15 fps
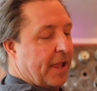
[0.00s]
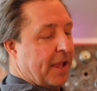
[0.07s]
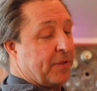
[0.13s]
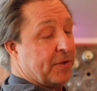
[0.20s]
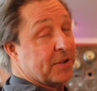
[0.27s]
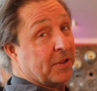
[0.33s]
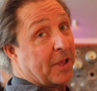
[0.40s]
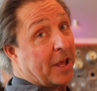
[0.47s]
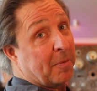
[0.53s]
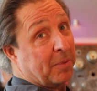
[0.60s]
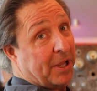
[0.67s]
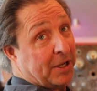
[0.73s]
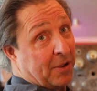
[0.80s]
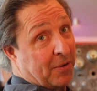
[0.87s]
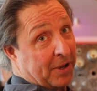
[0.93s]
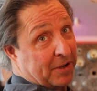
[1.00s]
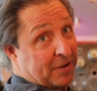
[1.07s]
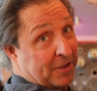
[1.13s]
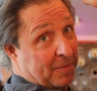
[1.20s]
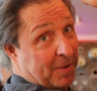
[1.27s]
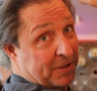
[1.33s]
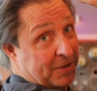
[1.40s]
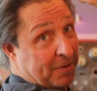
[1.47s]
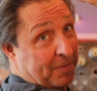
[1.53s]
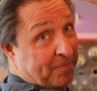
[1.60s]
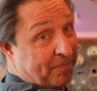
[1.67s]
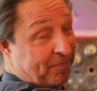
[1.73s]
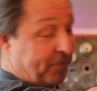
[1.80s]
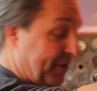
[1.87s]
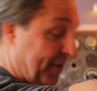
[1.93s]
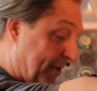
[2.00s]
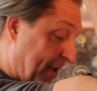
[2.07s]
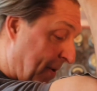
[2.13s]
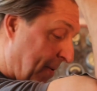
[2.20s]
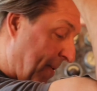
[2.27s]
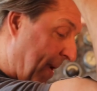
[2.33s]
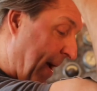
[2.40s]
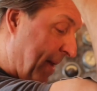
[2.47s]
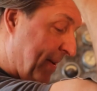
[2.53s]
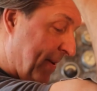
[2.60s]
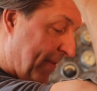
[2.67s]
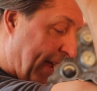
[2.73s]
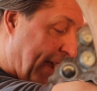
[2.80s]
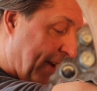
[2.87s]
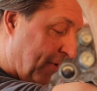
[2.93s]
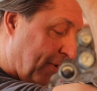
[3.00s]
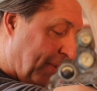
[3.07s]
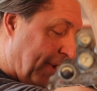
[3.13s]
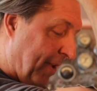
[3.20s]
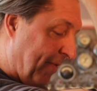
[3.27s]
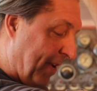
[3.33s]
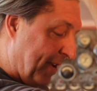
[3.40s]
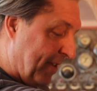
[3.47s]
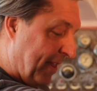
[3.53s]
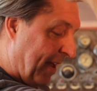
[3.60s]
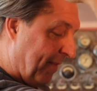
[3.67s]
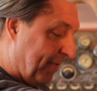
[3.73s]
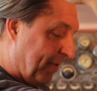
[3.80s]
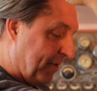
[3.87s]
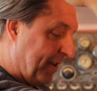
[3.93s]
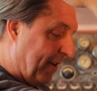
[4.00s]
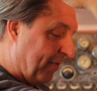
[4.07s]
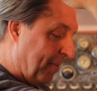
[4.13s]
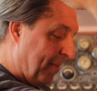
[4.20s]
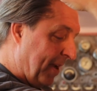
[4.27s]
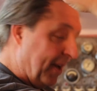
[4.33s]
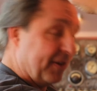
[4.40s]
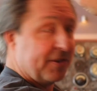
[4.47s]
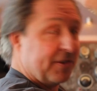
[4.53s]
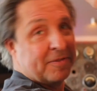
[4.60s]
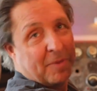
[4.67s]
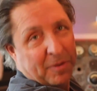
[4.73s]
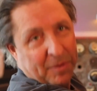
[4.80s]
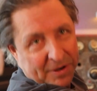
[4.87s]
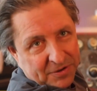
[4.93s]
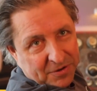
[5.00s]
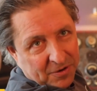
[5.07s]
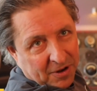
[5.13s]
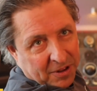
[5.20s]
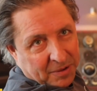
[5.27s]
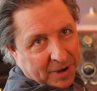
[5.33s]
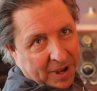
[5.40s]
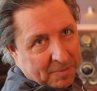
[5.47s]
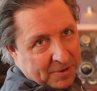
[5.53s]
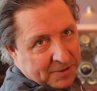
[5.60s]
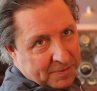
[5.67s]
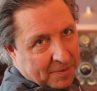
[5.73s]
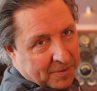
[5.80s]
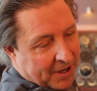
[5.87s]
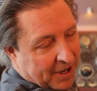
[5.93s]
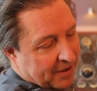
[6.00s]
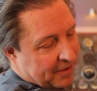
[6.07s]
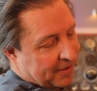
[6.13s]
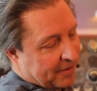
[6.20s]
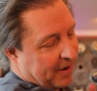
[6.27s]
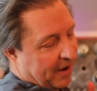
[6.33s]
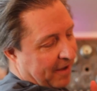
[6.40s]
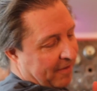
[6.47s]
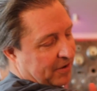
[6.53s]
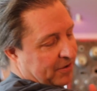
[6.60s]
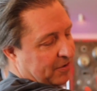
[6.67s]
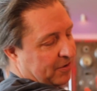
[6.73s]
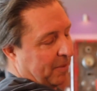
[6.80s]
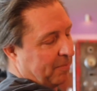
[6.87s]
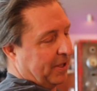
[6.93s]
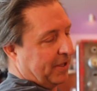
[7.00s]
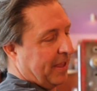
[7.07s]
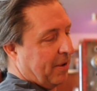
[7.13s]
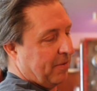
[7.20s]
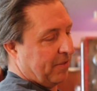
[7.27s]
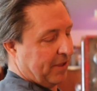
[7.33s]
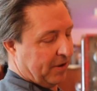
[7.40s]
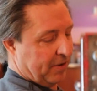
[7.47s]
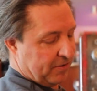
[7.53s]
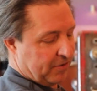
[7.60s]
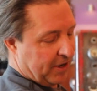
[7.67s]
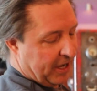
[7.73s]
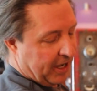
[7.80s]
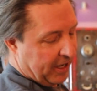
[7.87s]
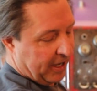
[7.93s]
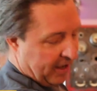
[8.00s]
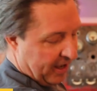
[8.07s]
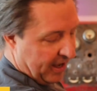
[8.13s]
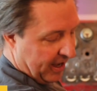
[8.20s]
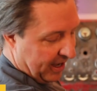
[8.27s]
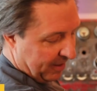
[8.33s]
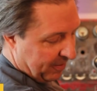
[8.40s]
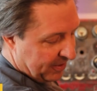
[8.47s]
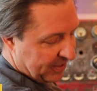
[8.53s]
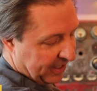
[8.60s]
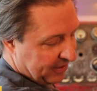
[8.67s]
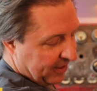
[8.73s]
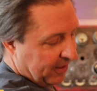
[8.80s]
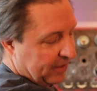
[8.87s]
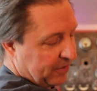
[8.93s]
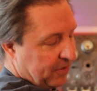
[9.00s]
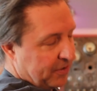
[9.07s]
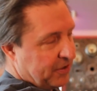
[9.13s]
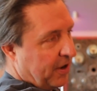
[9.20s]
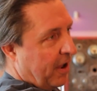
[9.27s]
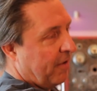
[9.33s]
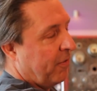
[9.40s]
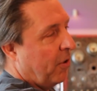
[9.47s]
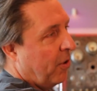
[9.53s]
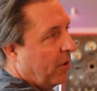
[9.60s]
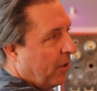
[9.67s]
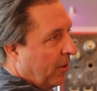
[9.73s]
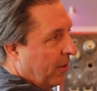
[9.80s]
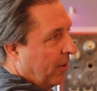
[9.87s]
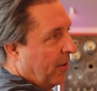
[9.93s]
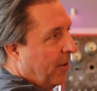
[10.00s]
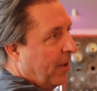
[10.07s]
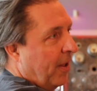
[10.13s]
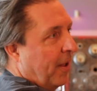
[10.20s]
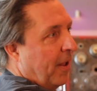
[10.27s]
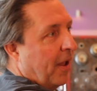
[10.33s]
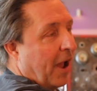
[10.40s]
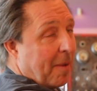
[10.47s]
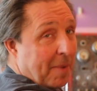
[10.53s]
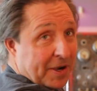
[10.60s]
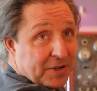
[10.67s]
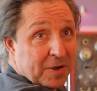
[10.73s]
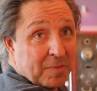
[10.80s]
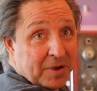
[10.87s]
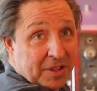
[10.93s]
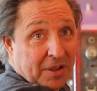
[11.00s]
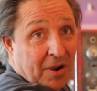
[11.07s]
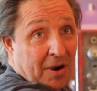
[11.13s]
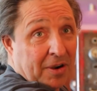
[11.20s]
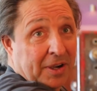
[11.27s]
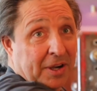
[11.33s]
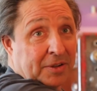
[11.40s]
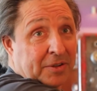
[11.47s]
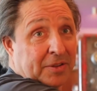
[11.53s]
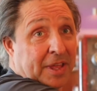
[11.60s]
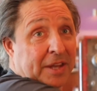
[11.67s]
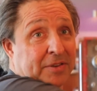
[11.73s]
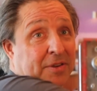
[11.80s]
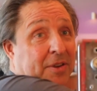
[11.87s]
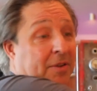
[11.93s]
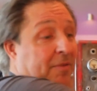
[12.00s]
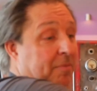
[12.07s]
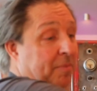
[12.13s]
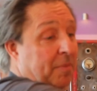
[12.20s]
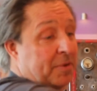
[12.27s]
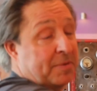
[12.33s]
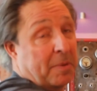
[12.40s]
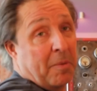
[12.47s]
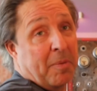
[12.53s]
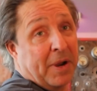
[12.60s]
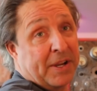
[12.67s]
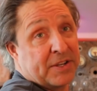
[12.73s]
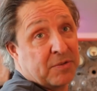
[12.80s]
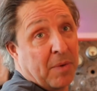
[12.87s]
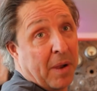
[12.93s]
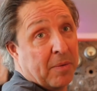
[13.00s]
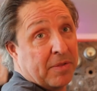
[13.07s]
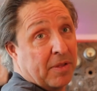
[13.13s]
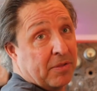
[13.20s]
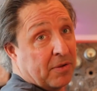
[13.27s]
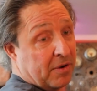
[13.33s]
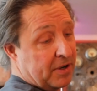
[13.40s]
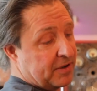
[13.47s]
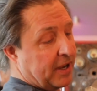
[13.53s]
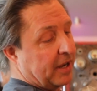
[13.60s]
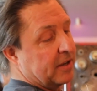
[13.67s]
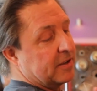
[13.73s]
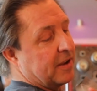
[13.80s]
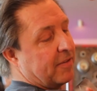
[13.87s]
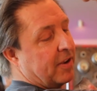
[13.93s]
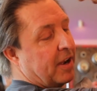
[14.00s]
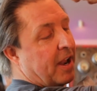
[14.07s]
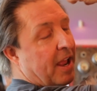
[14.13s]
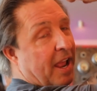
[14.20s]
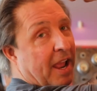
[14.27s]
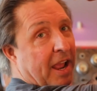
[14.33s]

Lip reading: And there's a lot of blood going into the muscle. So I did that. Normally, if I did that for several minutes, but it's turned all the way up. Most people can't have it turned up like that without training. I'm going to take the electrodes off. I'm actually breathing hard. It'll do that to you. Most people break a sweat within 30 seconds of it.